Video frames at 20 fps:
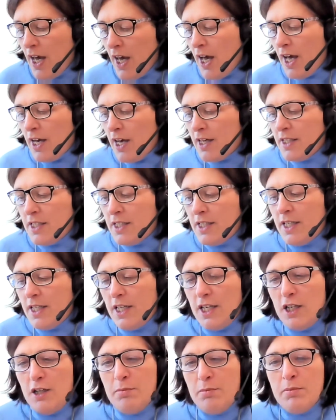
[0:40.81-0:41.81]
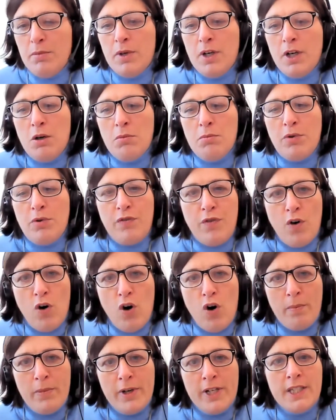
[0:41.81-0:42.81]
uh, team
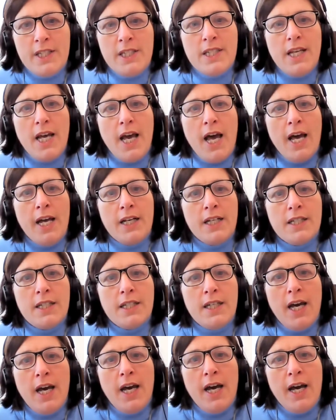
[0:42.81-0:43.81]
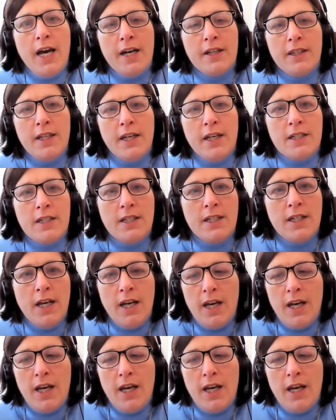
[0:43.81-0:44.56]
performance and uh, that